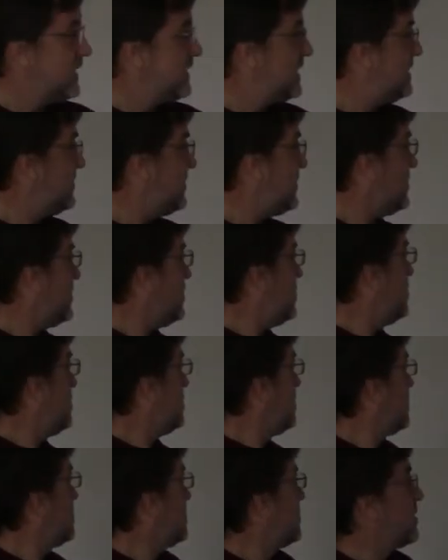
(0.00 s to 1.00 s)
let's
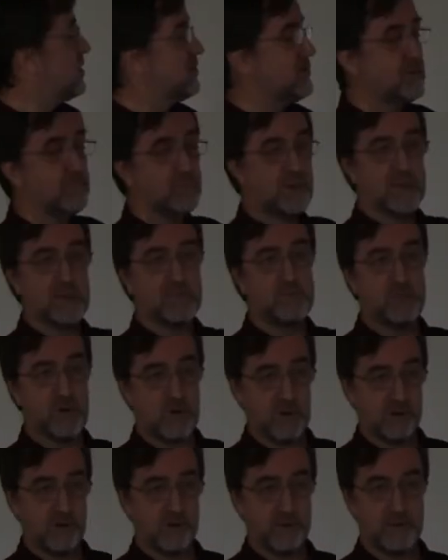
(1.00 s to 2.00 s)
assume that you're going to buy a
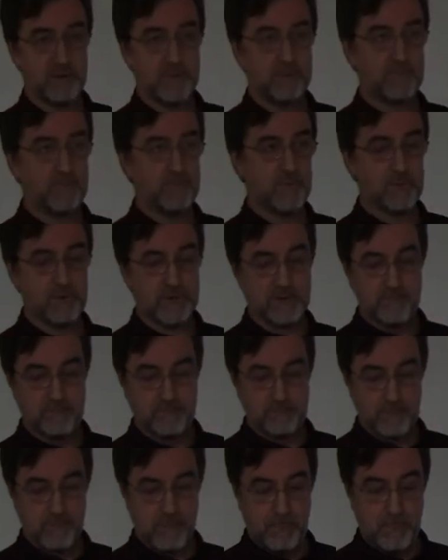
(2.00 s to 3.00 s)
book, right?
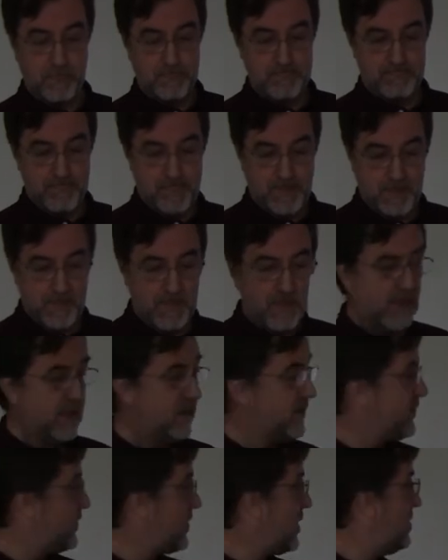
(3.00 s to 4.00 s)

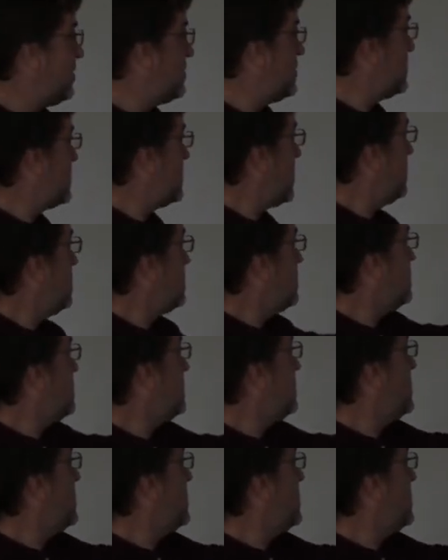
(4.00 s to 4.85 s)
So you go to